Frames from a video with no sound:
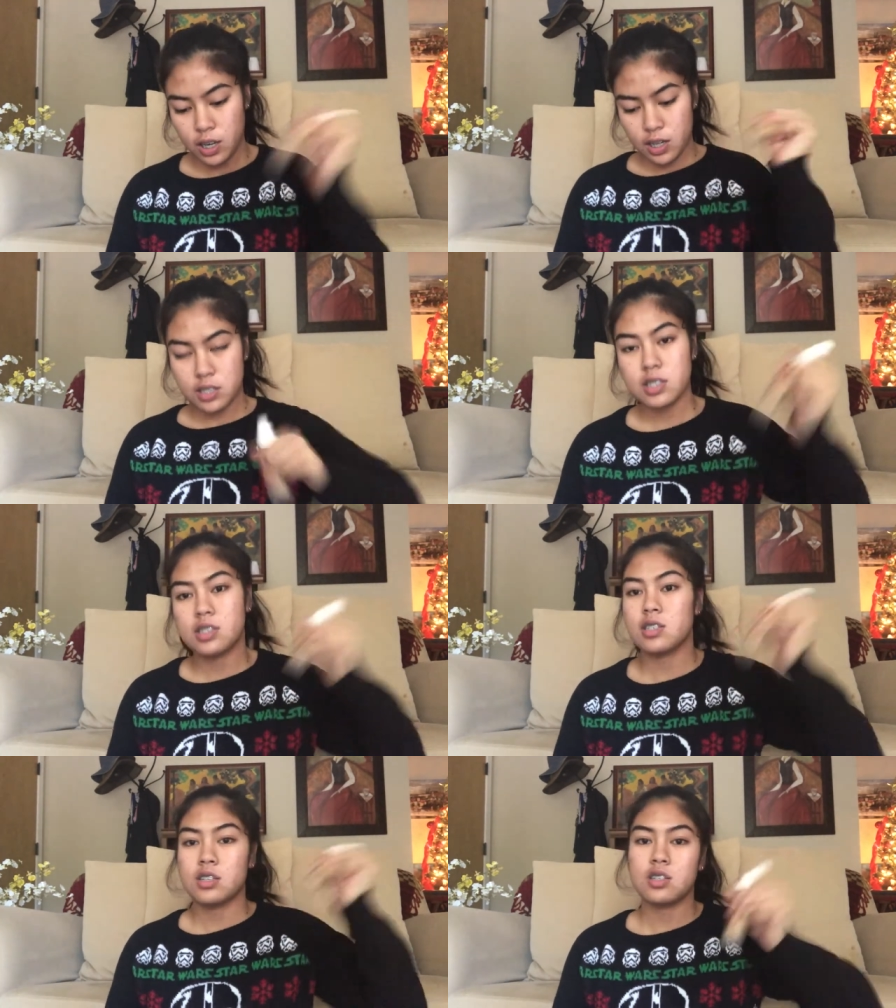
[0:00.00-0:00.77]
This
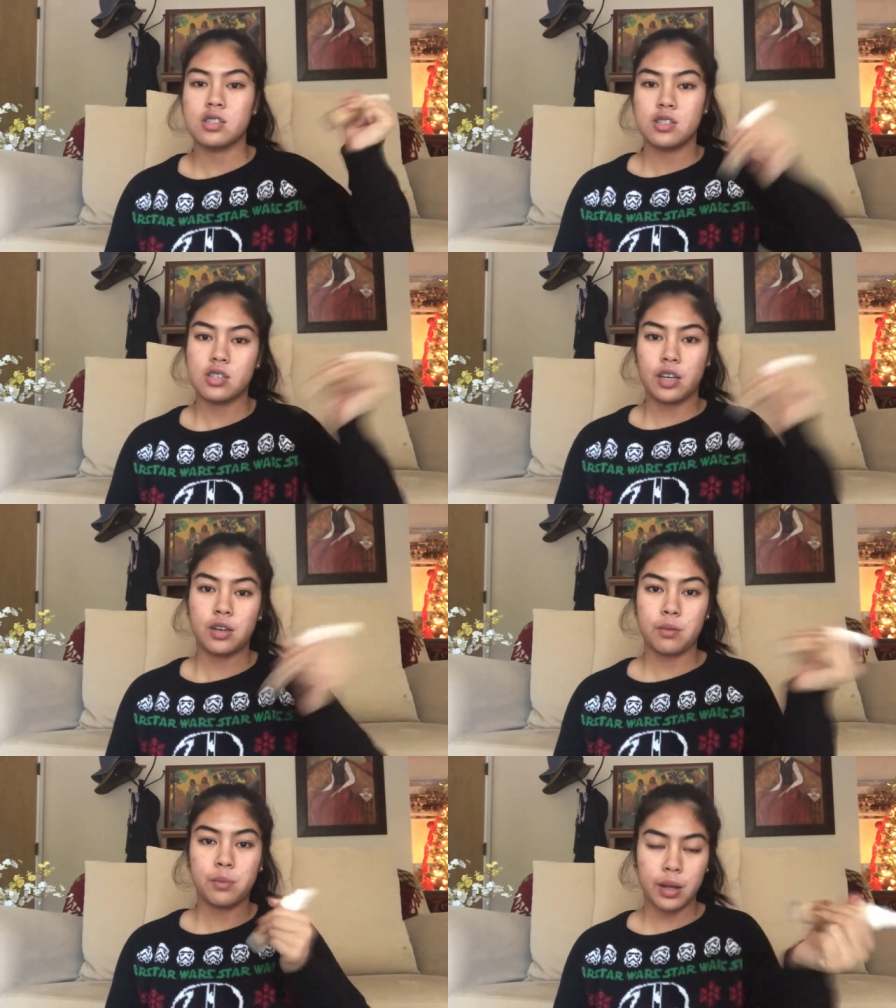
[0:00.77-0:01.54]
is to shake
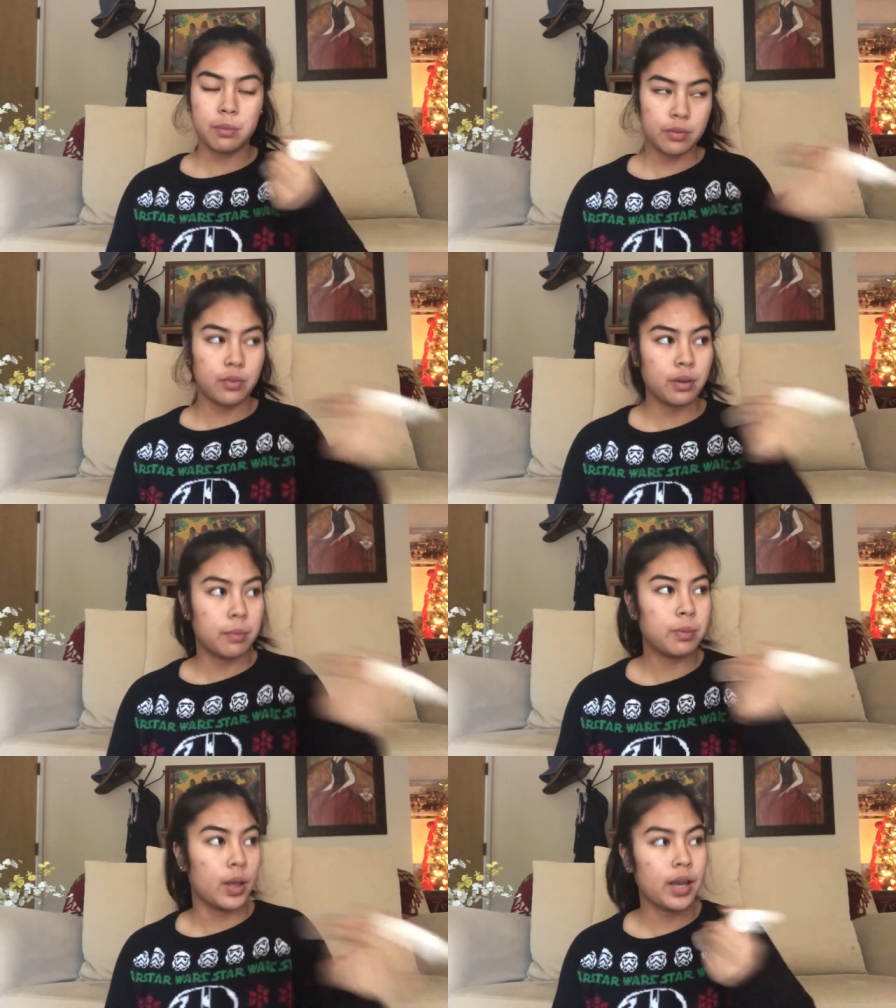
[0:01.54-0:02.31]
it well before
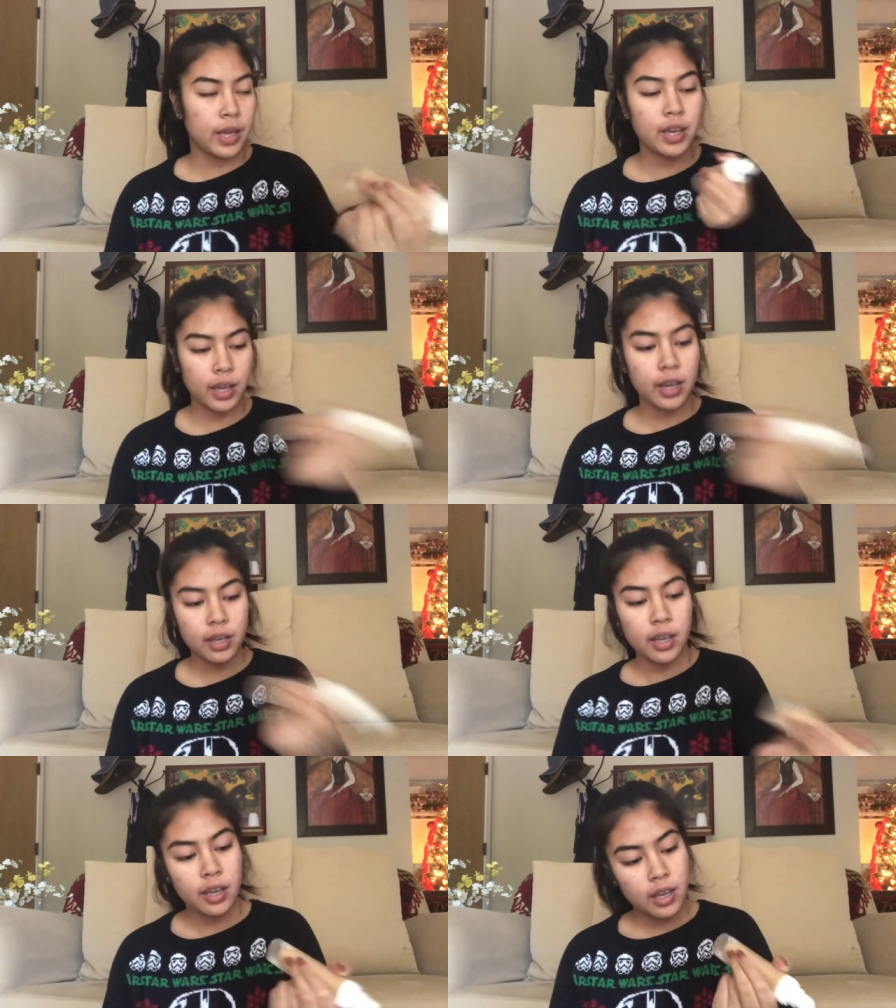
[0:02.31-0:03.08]
applying.
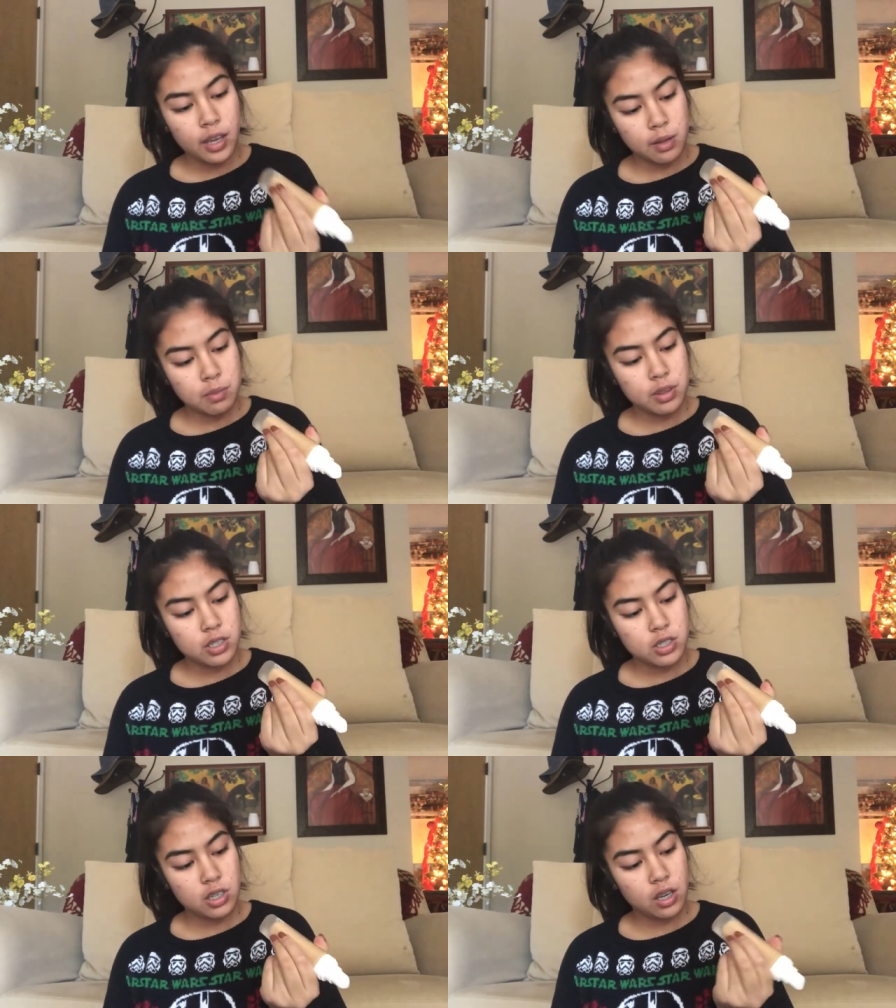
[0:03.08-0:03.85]
And I'm in the
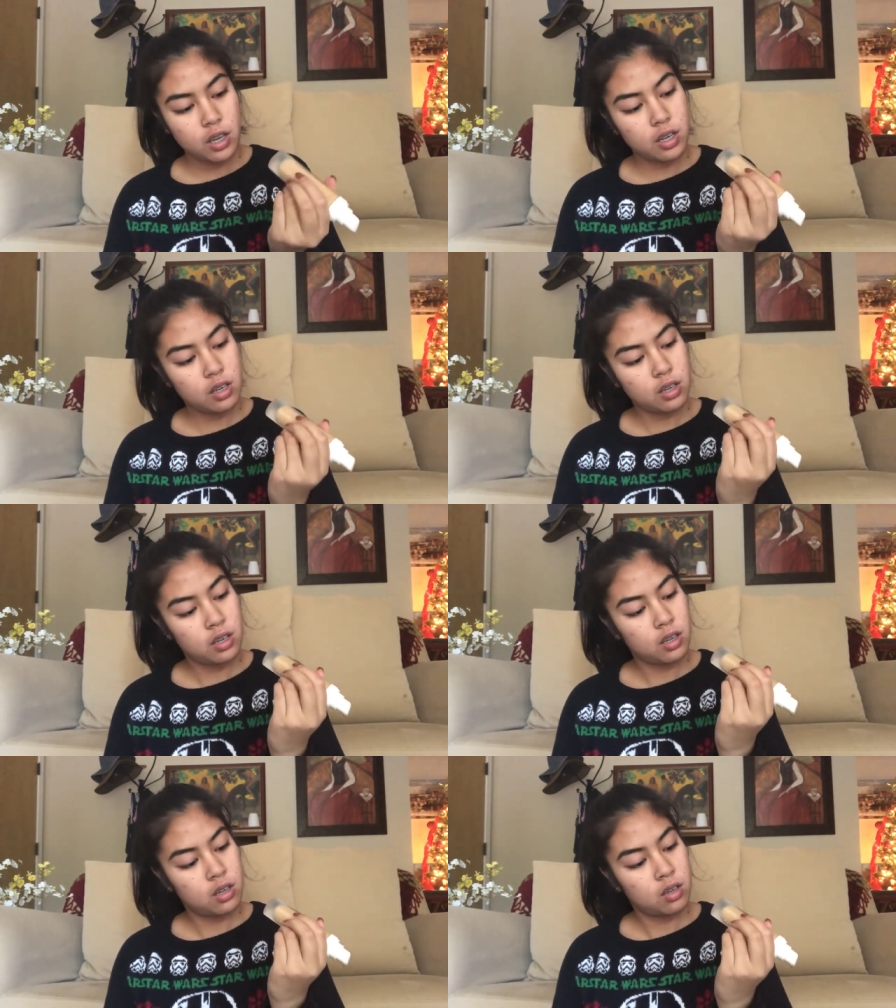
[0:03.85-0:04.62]
shade
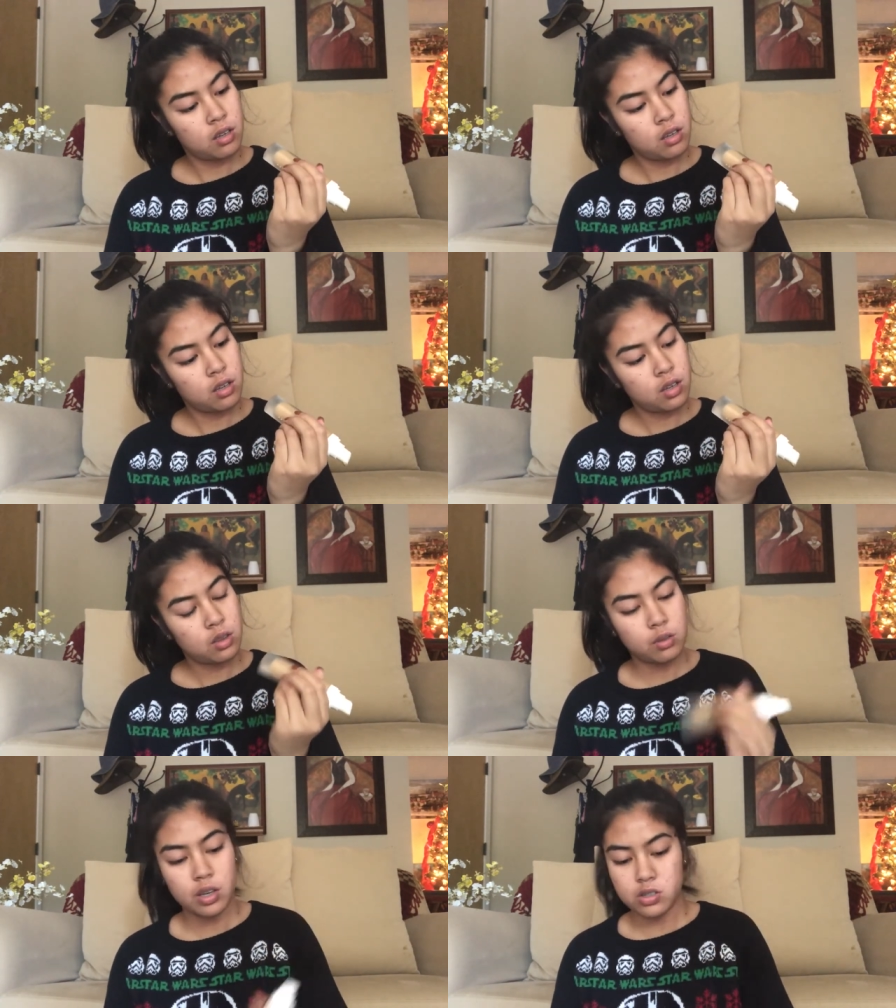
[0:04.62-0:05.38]

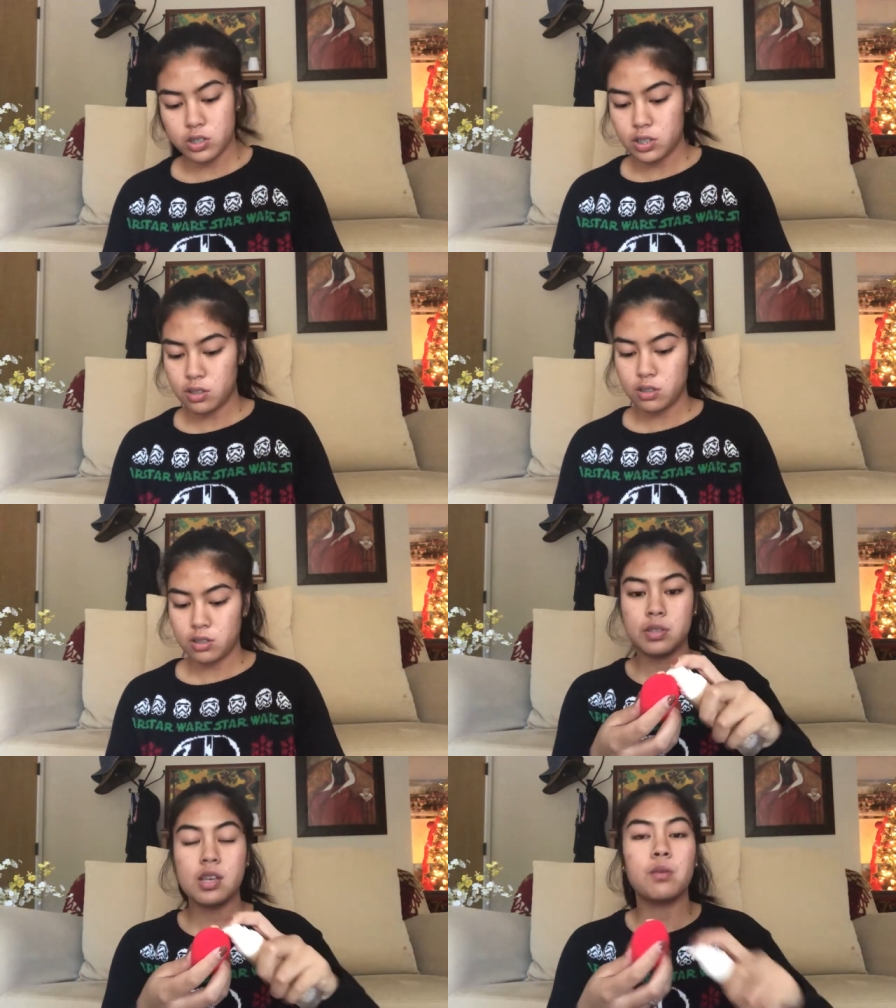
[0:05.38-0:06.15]
300.
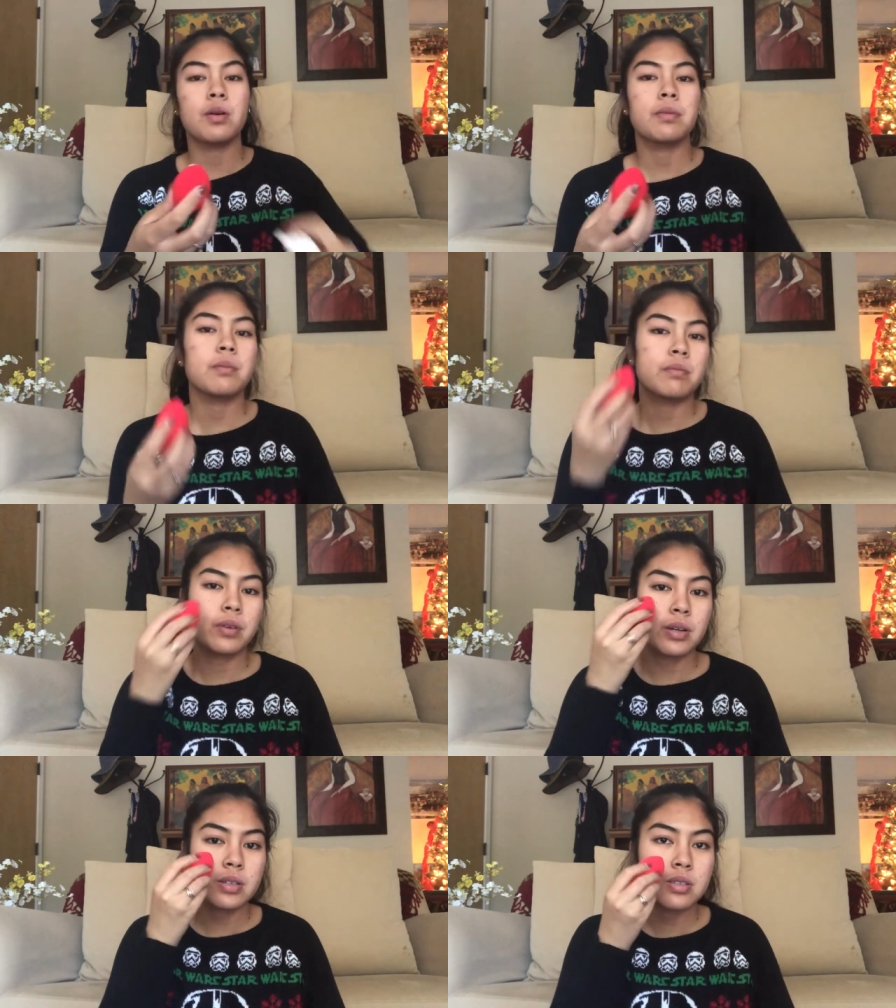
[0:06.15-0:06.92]
I'm gonna take one pump
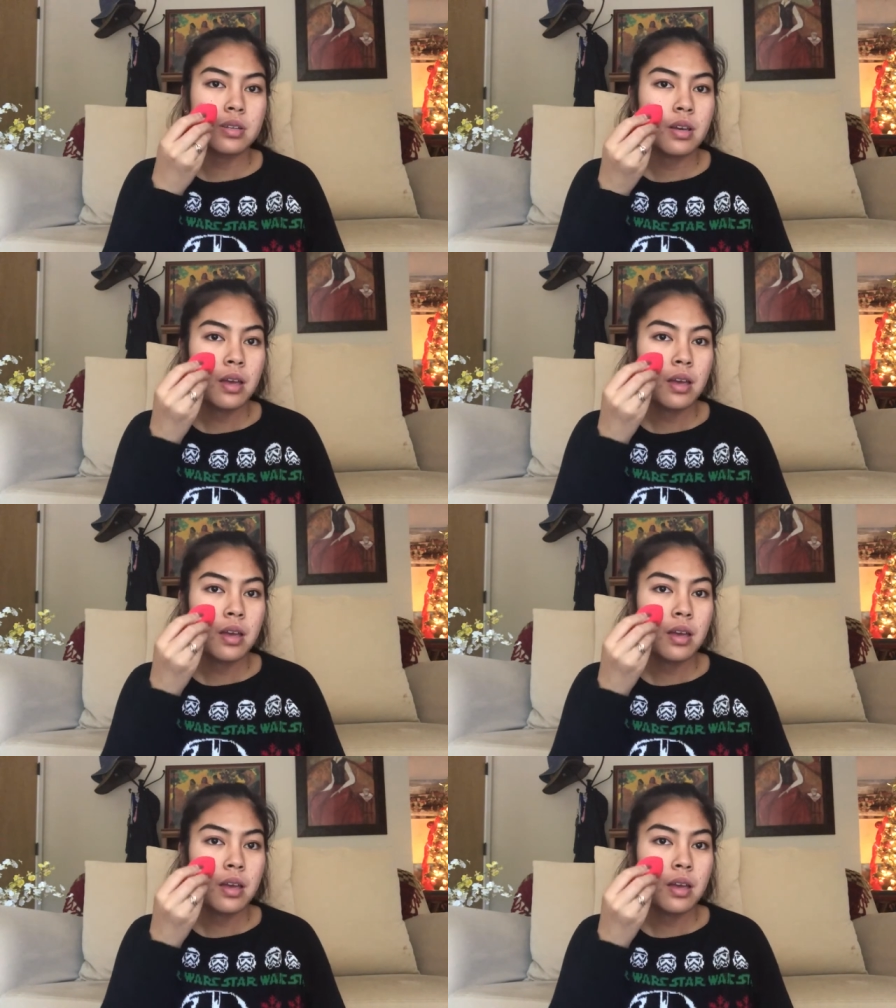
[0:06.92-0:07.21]
first.